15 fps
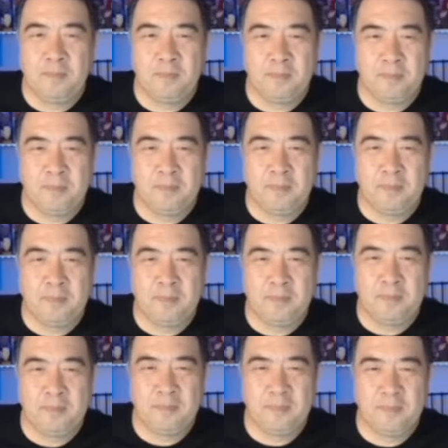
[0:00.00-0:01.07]

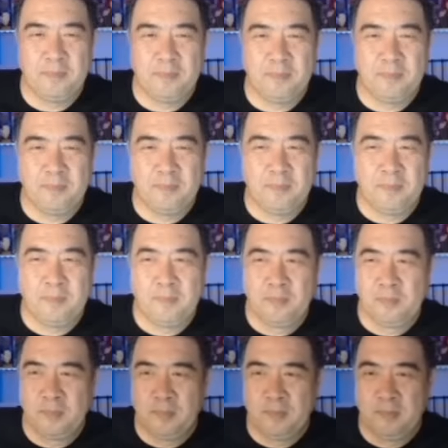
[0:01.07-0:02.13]

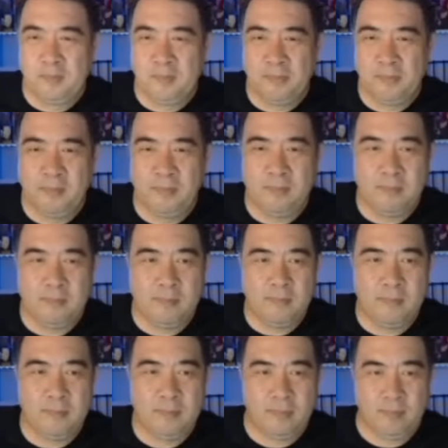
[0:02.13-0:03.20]

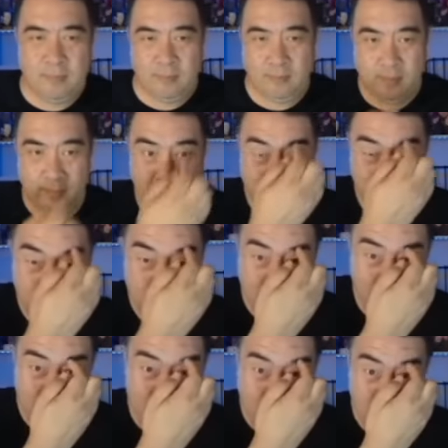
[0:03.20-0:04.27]

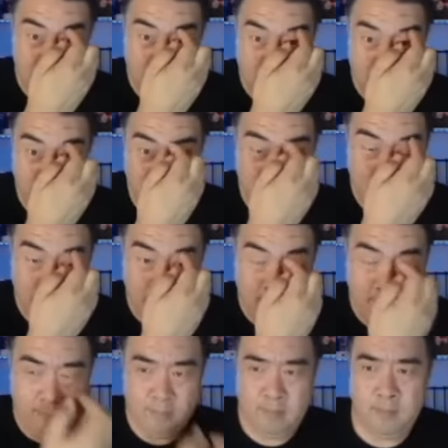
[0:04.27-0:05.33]

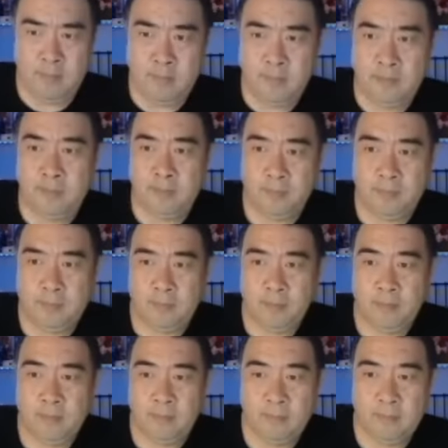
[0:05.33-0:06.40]

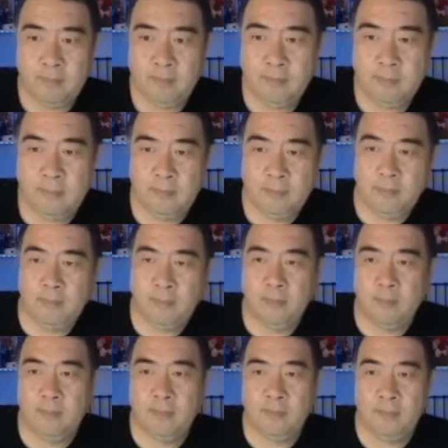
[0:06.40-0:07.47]
This person isn't speaking.